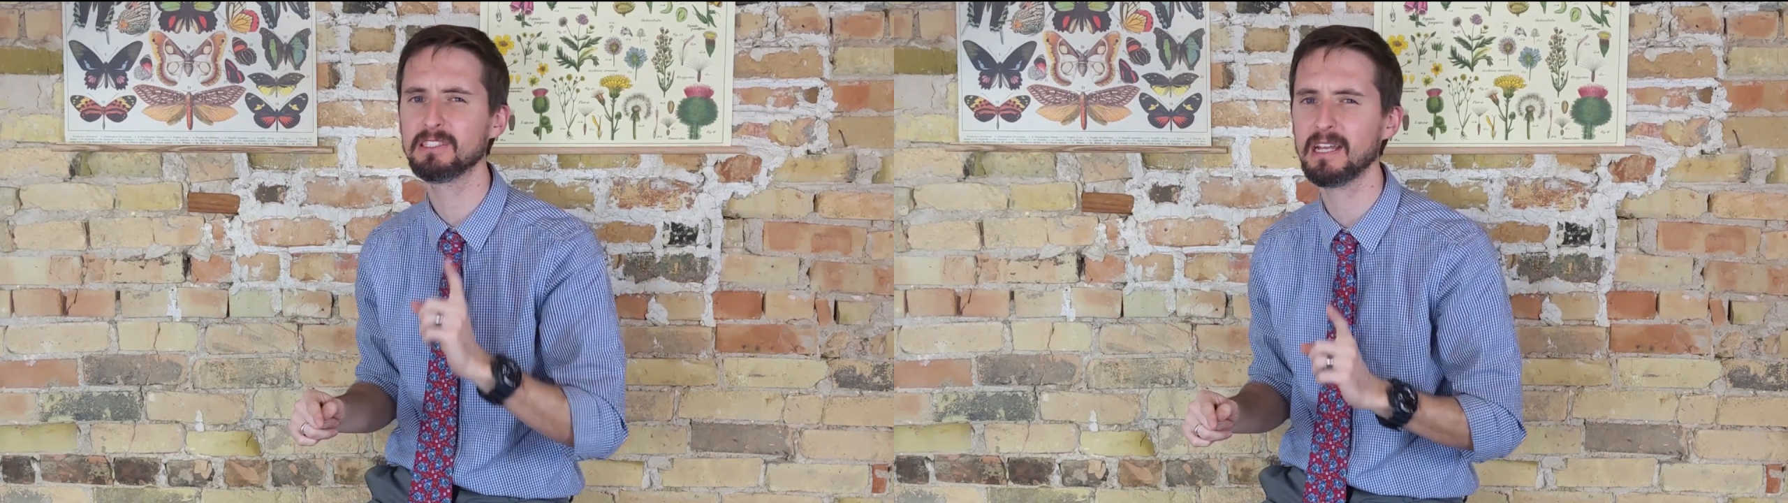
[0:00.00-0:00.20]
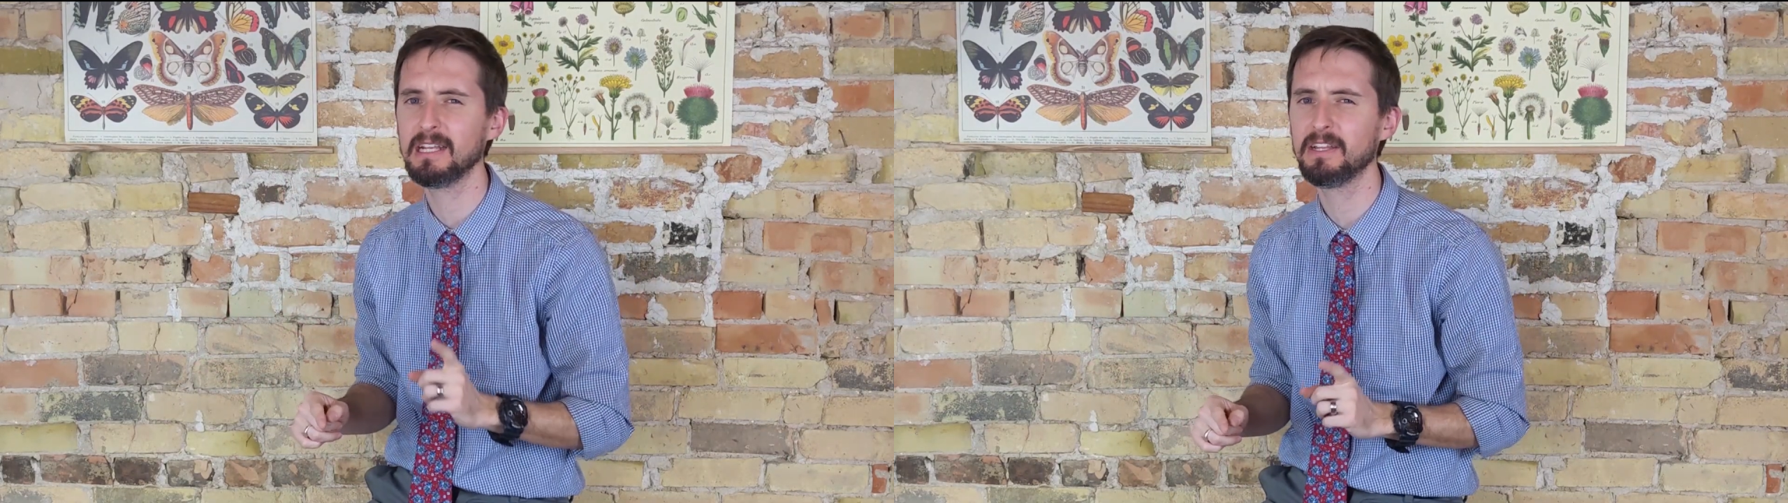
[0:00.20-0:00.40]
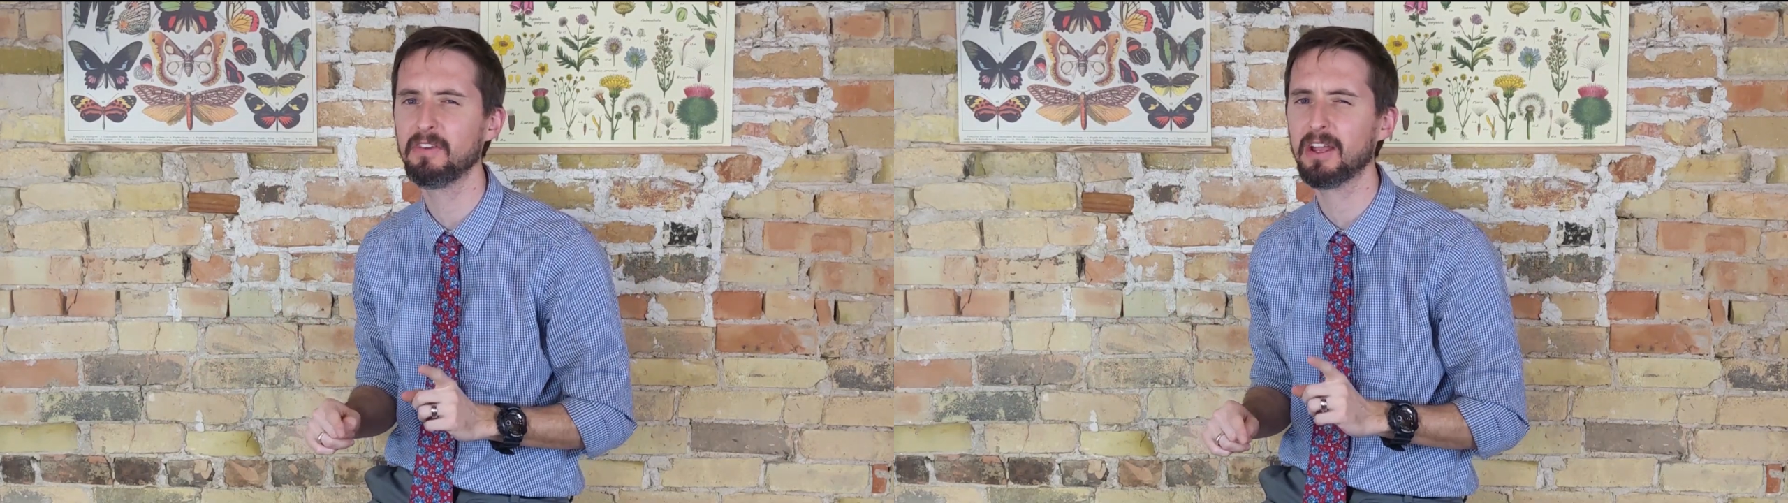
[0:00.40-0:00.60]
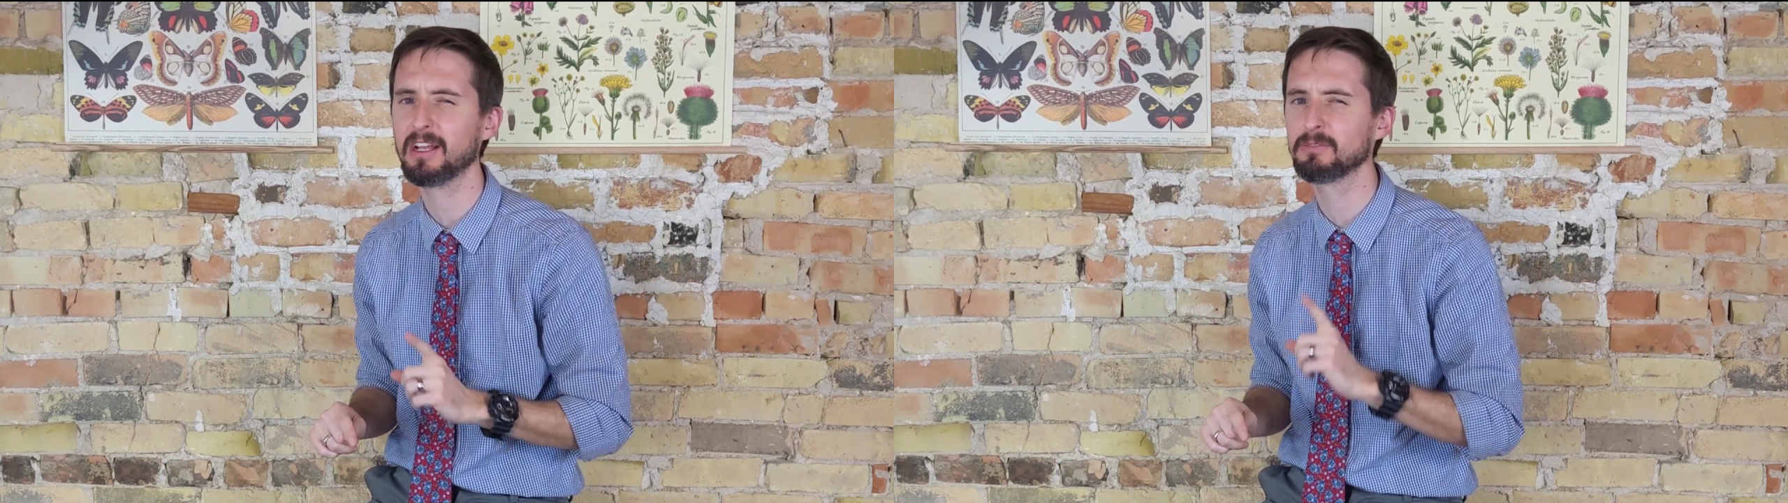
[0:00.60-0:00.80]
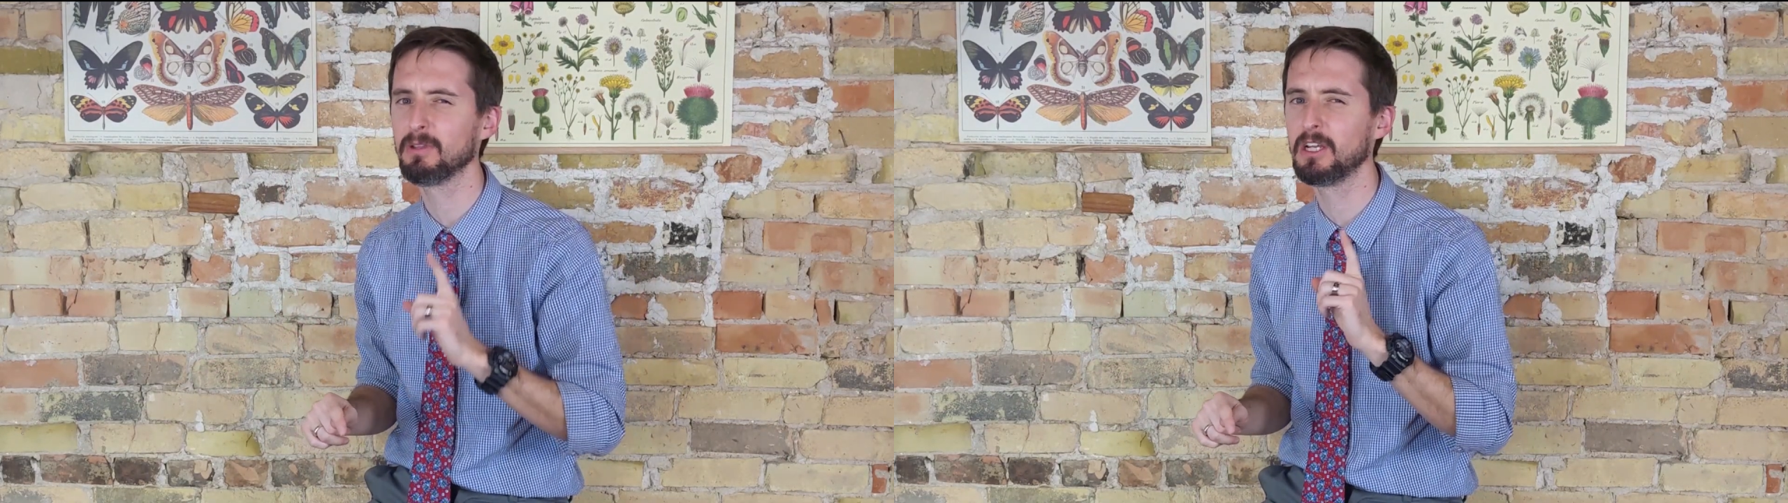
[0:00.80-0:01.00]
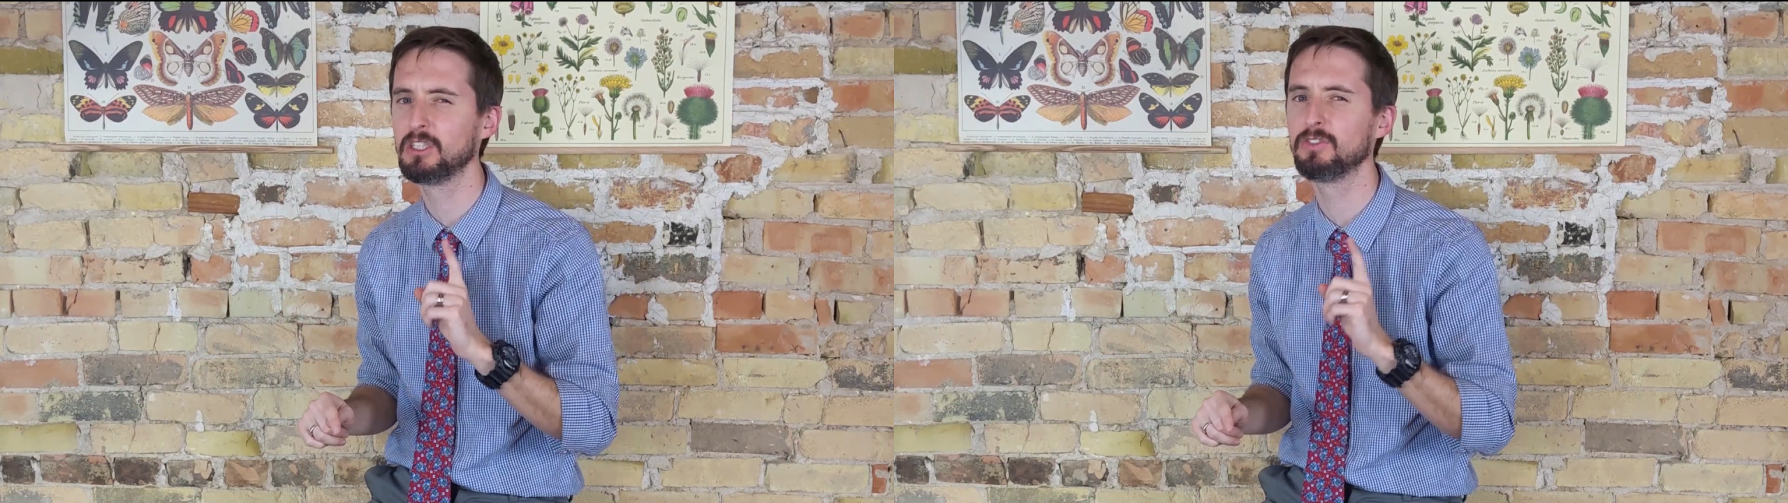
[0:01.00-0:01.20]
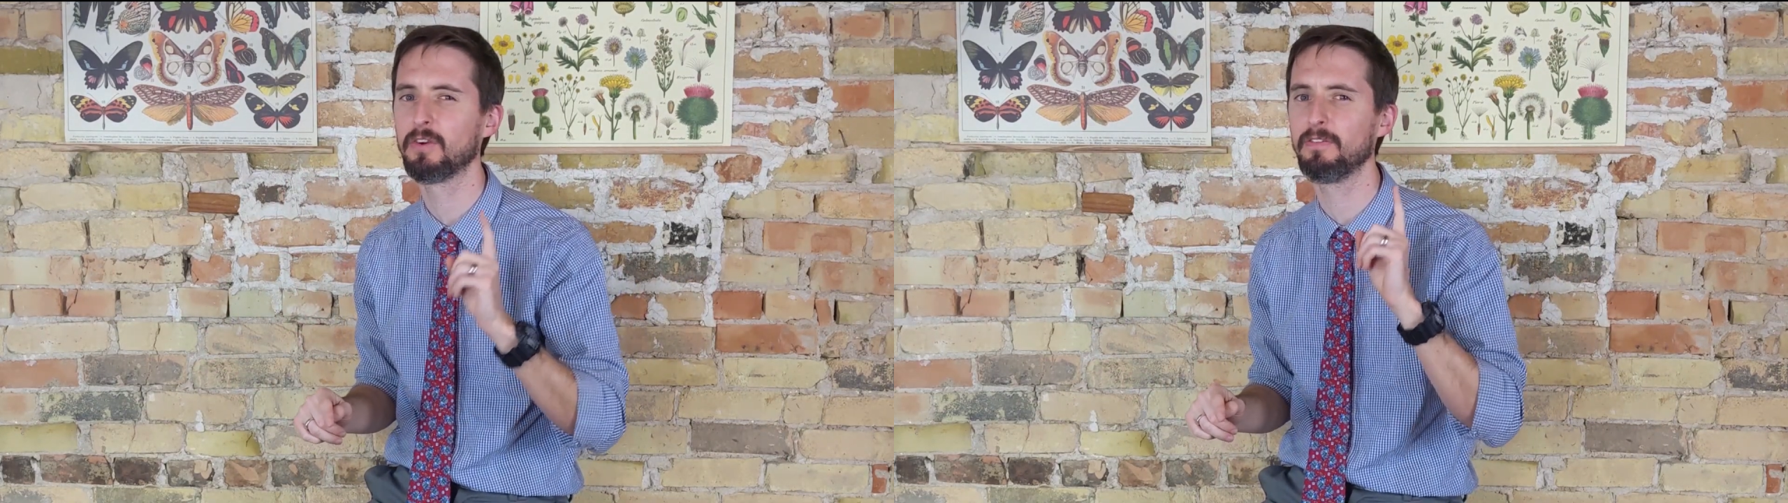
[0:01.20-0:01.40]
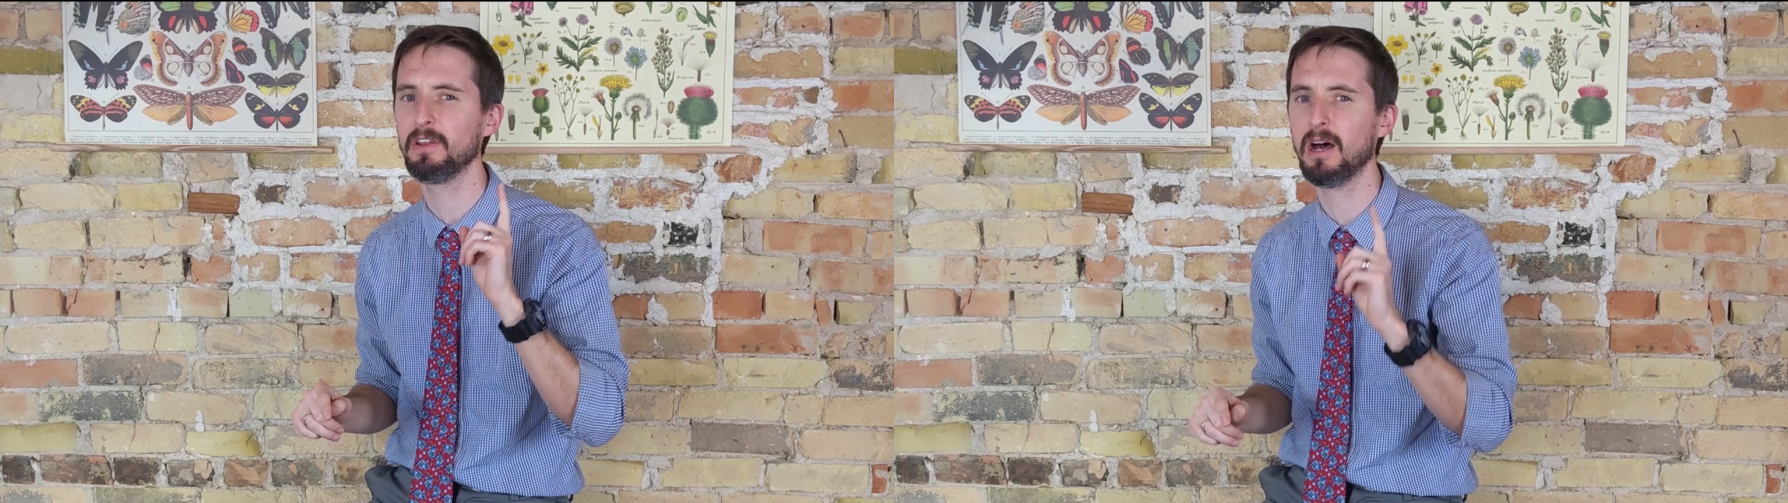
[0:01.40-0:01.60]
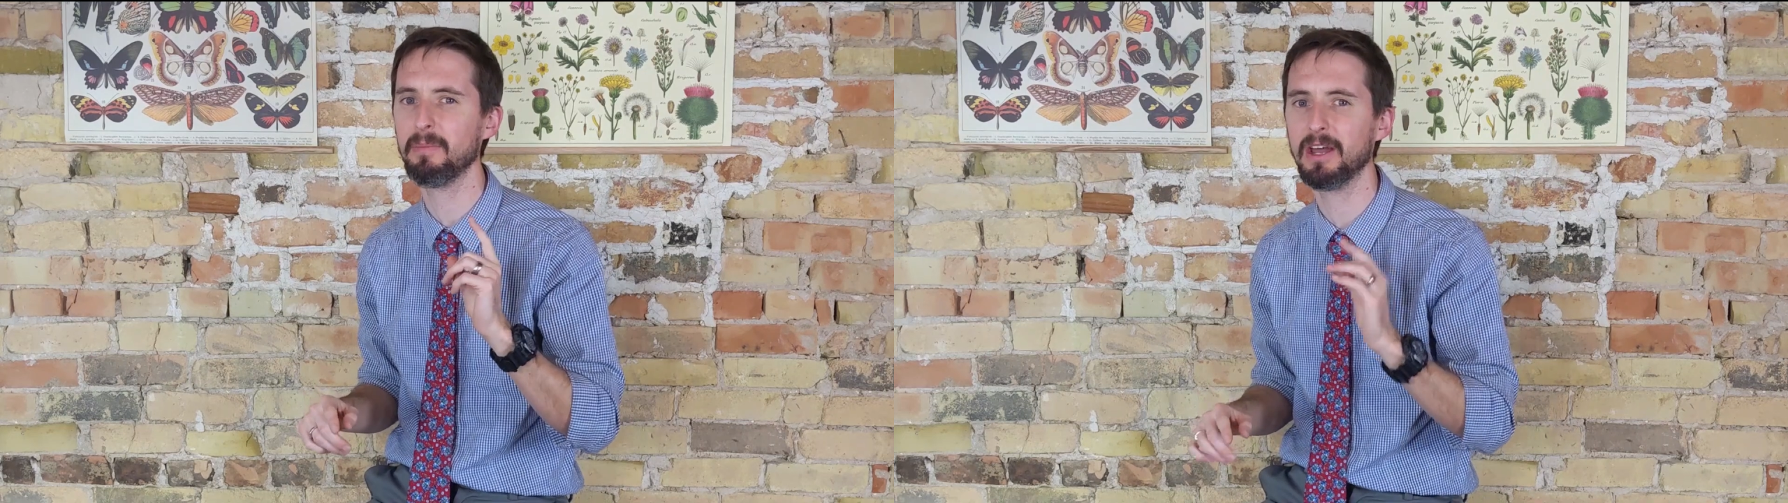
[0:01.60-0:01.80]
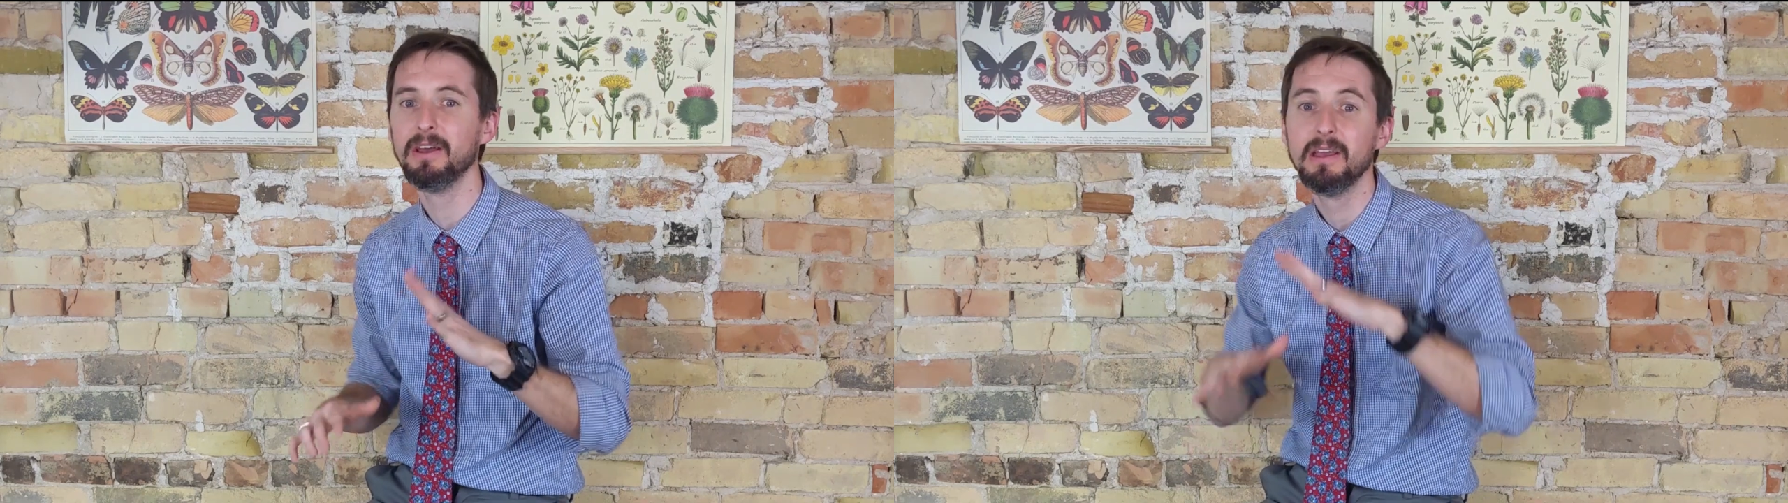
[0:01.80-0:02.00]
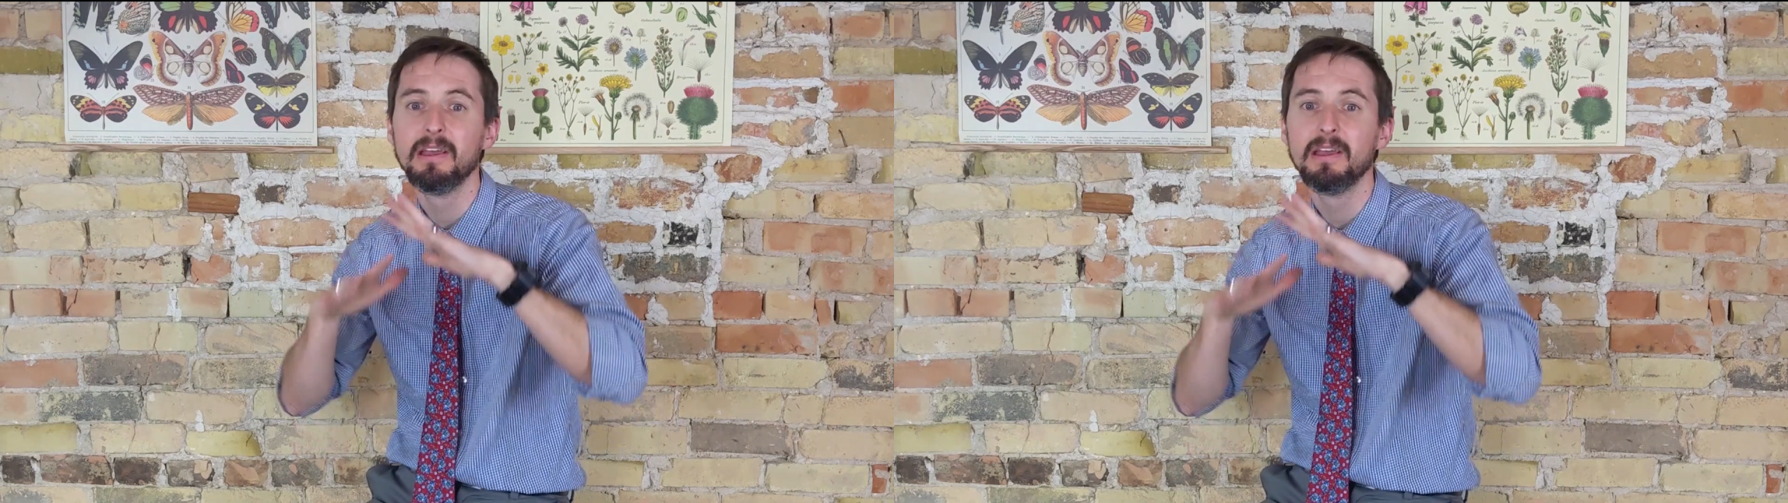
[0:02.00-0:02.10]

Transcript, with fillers: scientific explanations for phenomena,